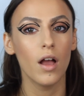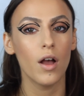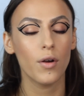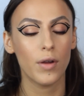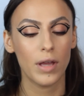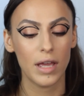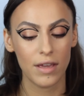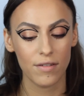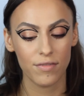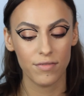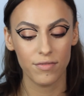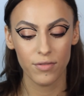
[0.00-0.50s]

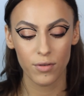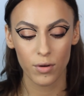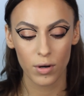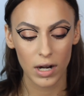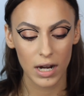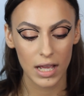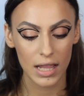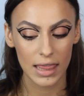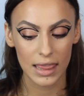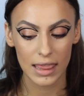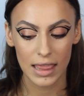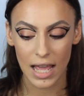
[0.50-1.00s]
Okay,
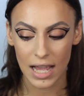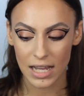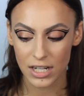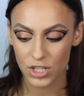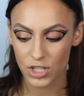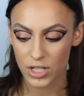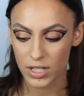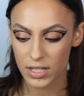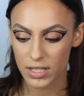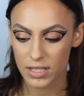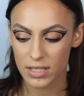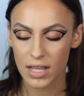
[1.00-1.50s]
for
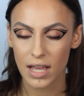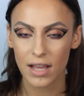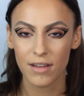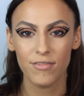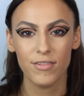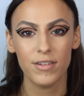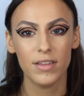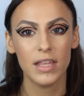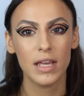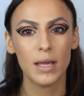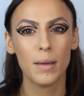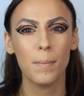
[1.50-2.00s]
lashes, I
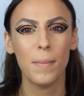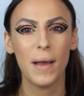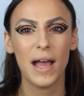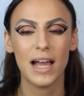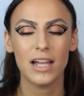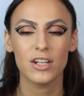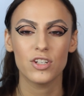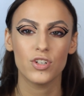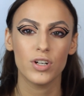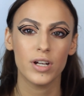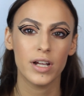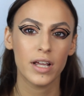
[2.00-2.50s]
feel like
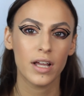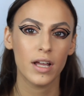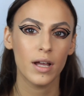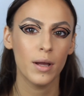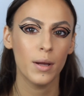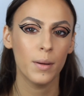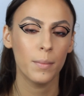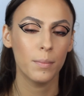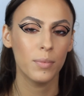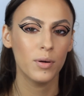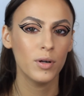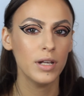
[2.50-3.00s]
Patrick
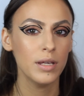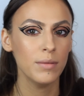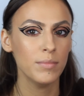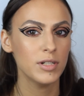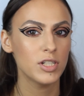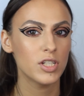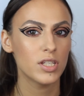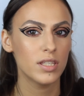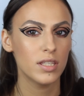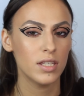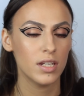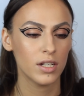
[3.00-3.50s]
pretty
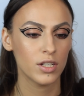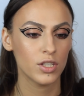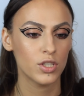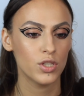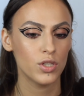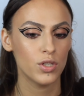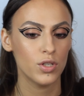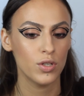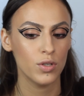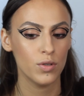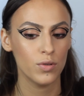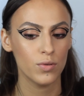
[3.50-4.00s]
much
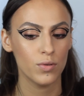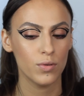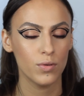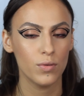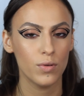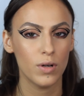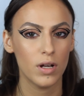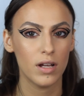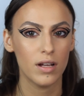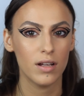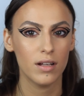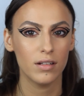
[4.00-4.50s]
sticks
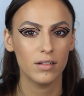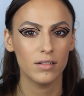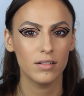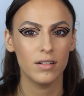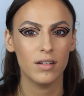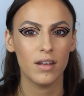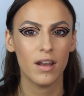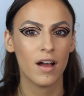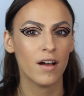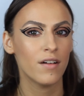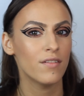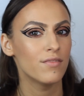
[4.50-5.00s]
to
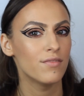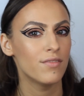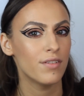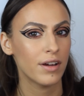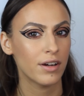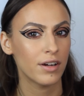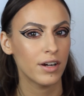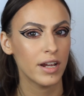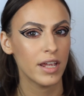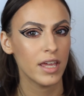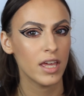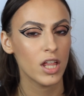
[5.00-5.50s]
not
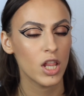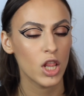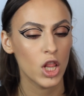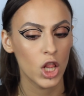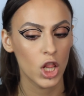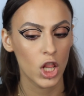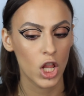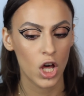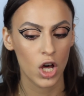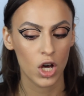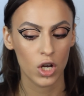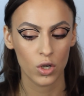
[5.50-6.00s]
very
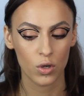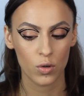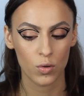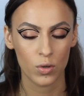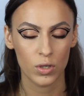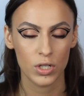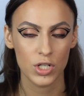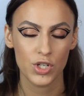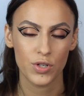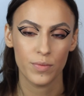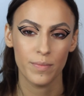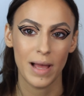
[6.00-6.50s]
long
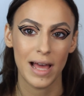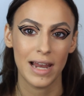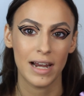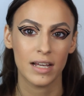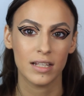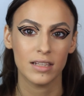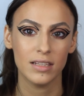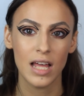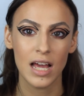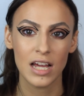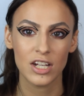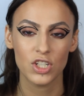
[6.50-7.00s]
or
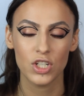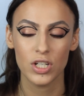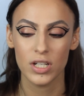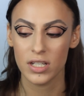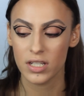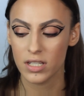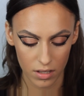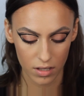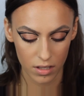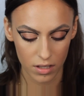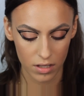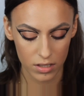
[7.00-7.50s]
dramatic
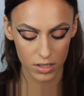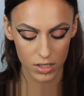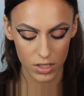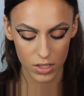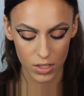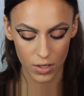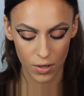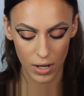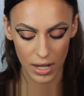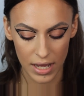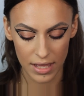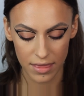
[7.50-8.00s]
lashes,
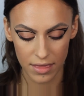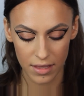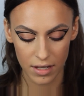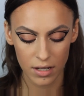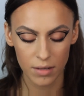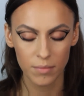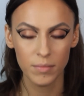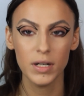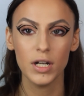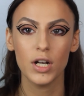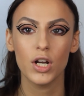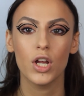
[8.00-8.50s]
so I think
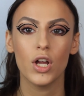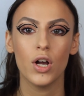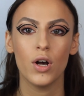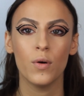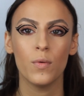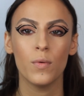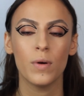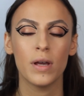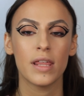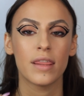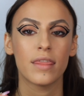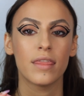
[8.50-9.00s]
I'm gonna
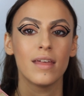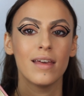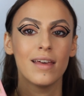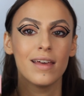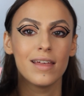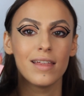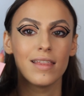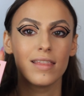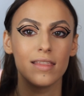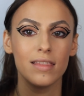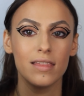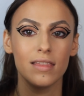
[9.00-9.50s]
go with
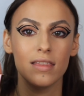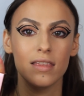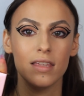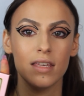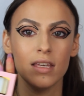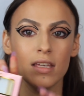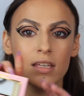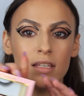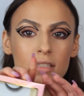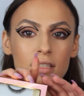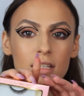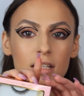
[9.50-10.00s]

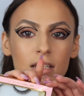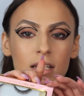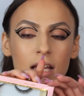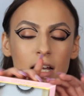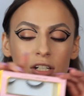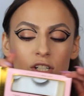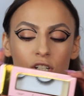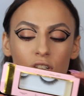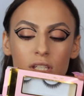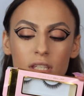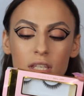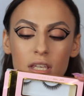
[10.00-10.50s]
these
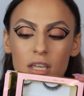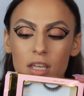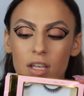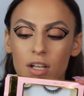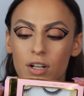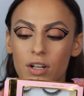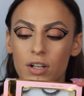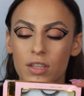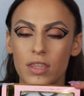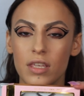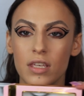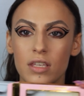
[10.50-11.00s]
lashes
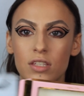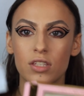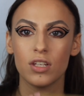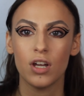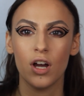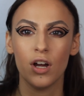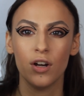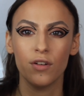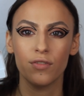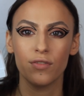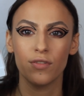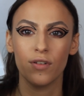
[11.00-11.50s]
here. These
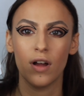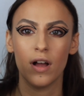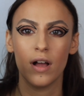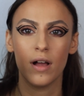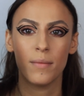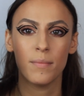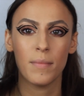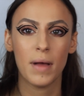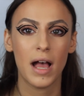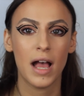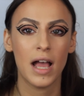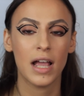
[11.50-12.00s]
are
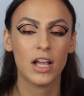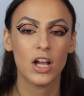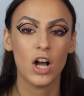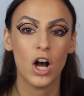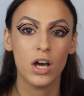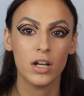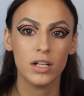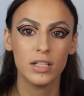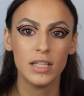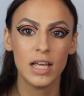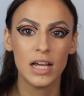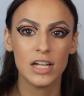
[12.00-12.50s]
from
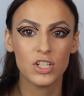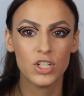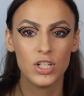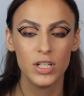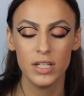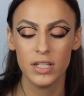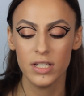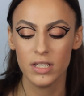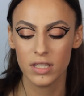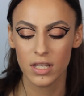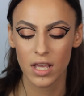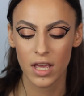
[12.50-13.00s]
Icona
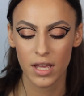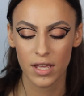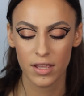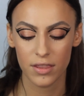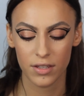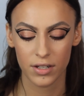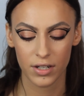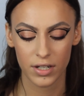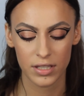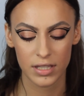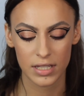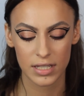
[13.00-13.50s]
Lashes.
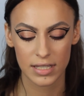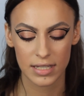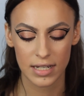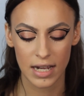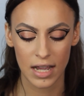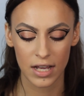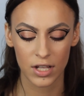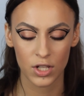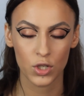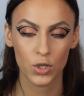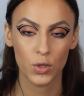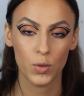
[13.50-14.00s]
They're in the
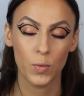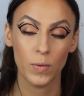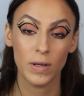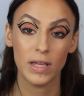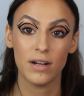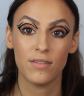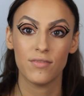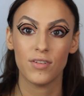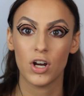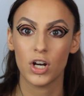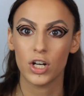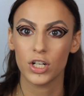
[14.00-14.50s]
style
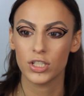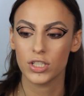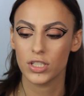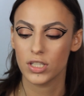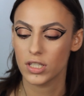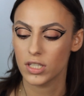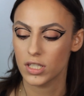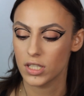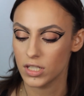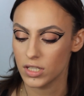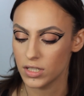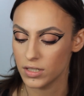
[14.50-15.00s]
Queen of Hearts.